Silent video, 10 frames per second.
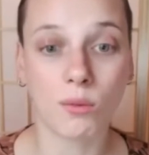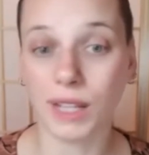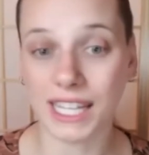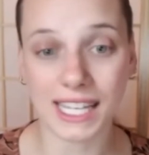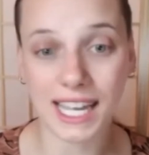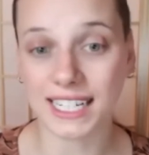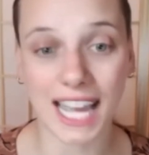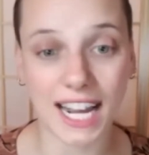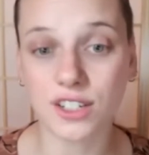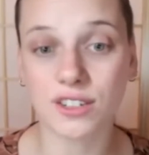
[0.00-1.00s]
really
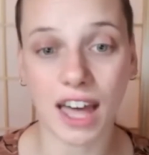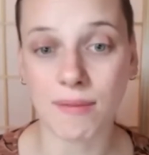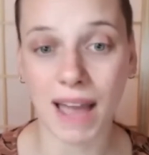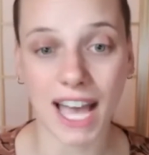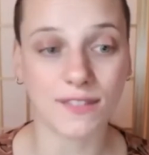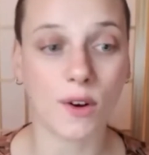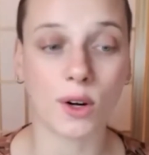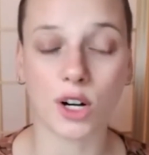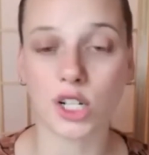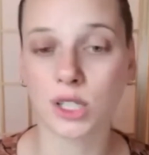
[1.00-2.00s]
engage them as
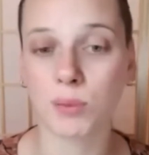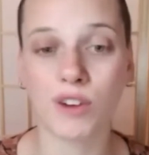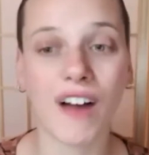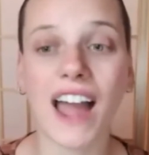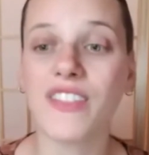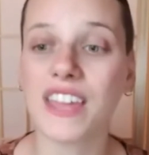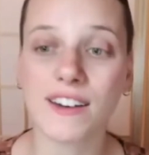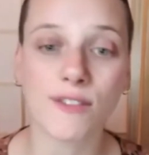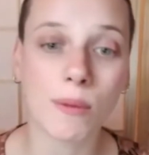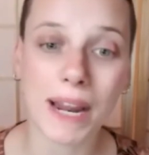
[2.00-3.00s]
voters, provide the
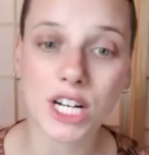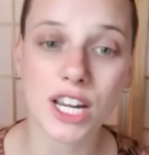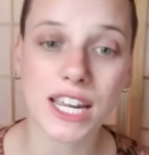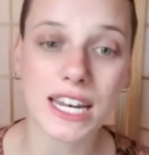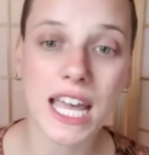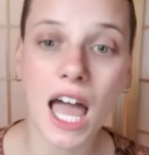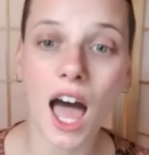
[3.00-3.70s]
information